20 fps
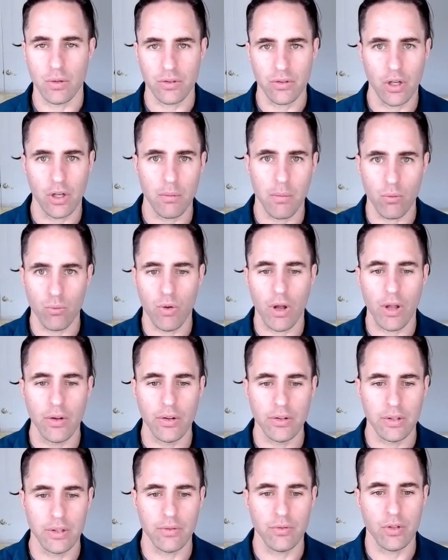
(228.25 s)
Let's talk about
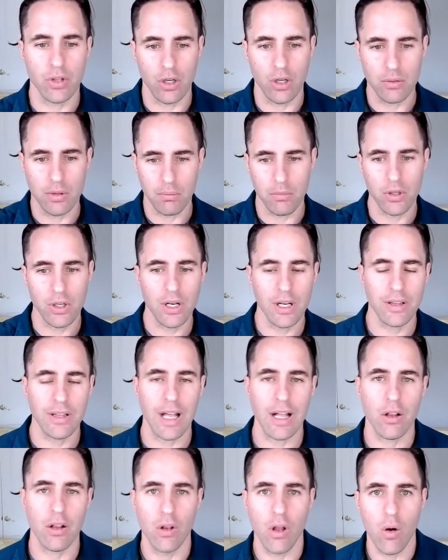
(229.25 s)
relative terms. I'm looking at
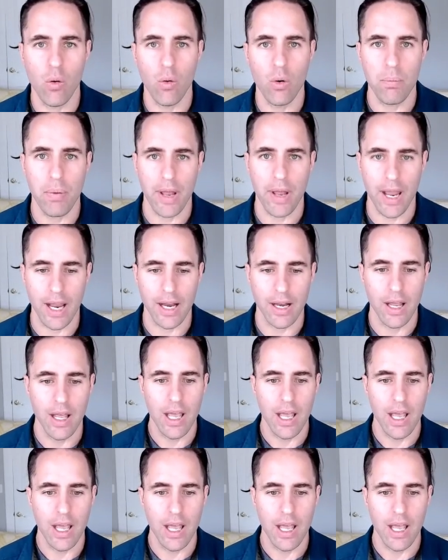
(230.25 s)
that lower pane,